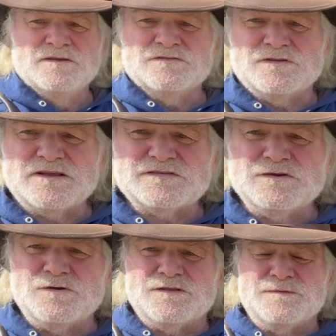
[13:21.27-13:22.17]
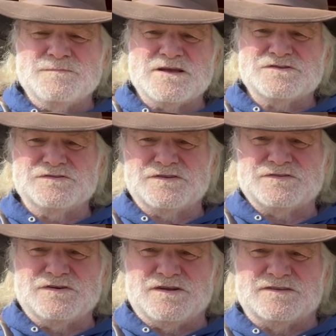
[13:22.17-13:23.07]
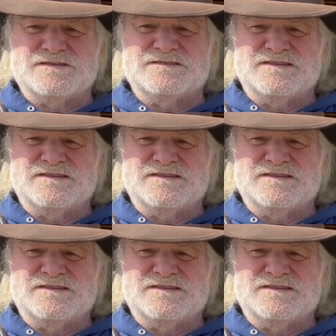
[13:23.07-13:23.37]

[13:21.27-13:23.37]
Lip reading: So let's go to the measure that's going to